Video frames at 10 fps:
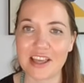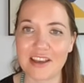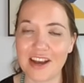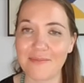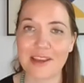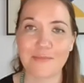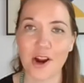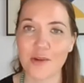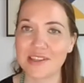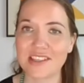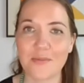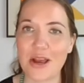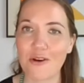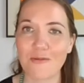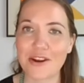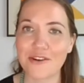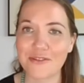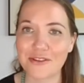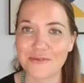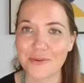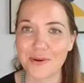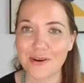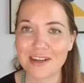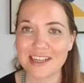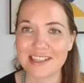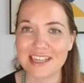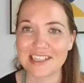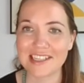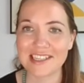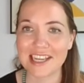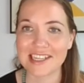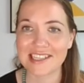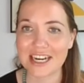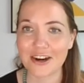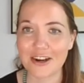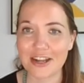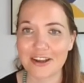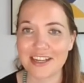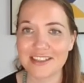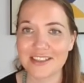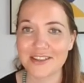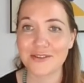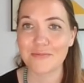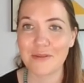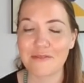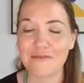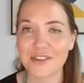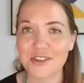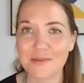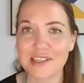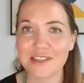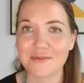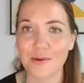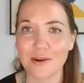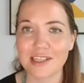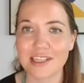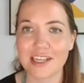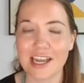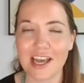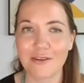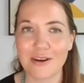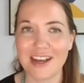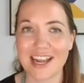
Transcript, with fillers: They got me an apartment somehow right over the fjord, and I just like stare out at it. So my first two weeks of quarantine, I had